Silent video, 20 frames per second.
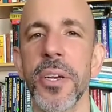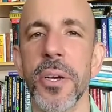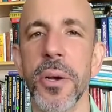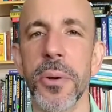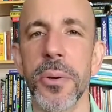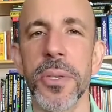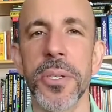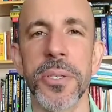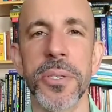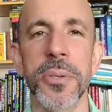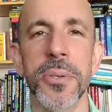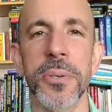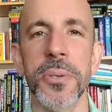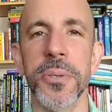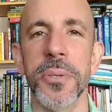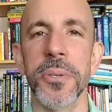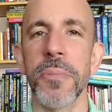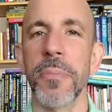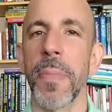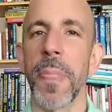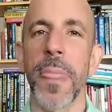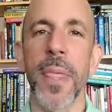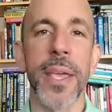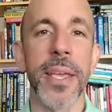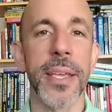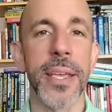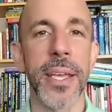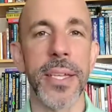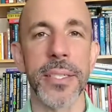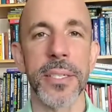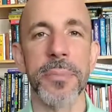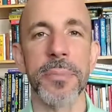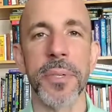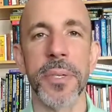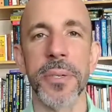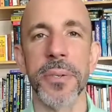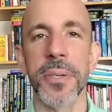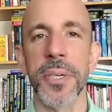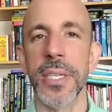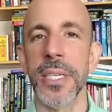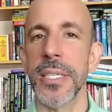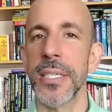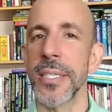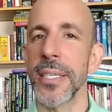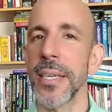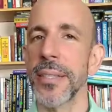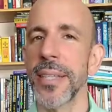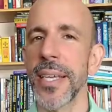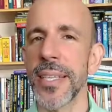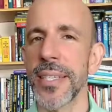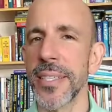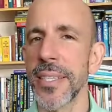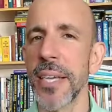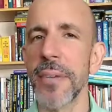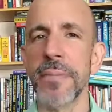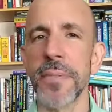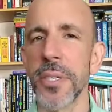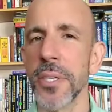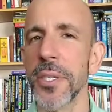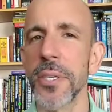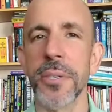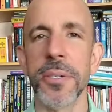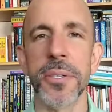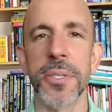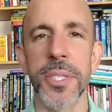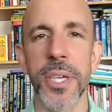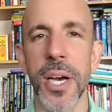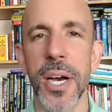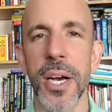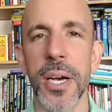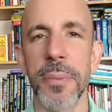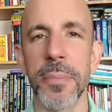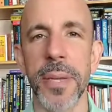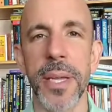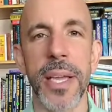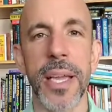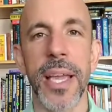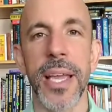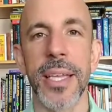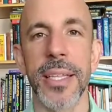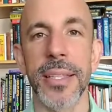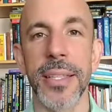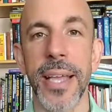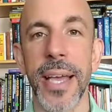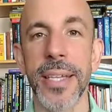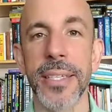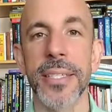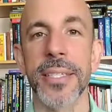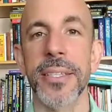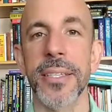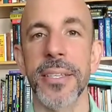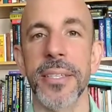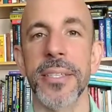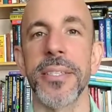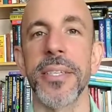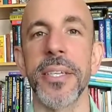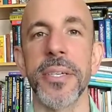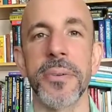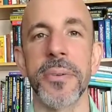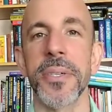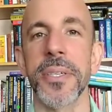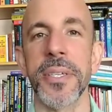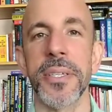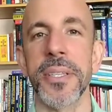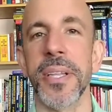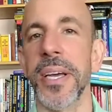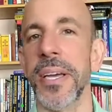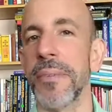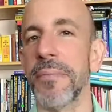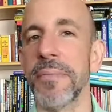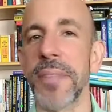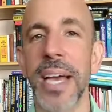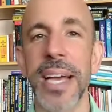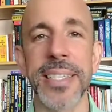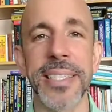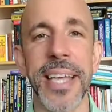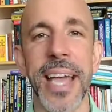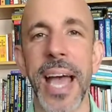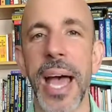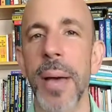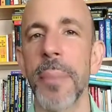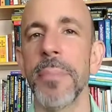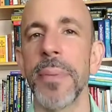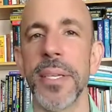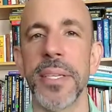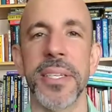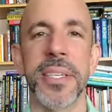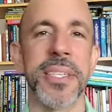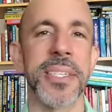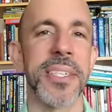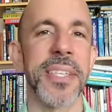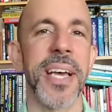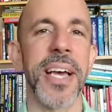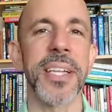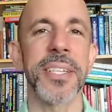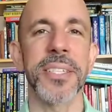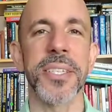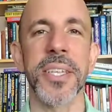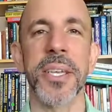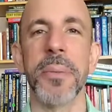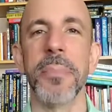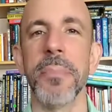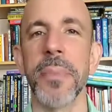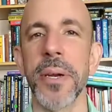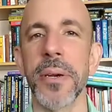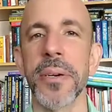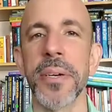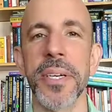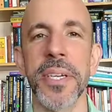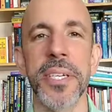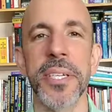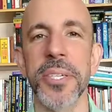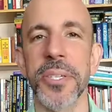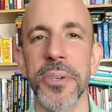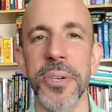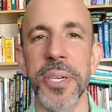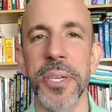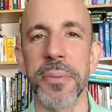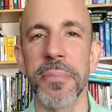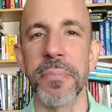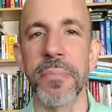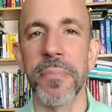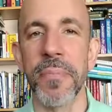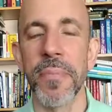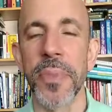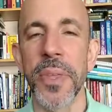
Go to school, get some degrees, get that safe, secure job, and that's the secret to life. That's happiness. That's the American dream.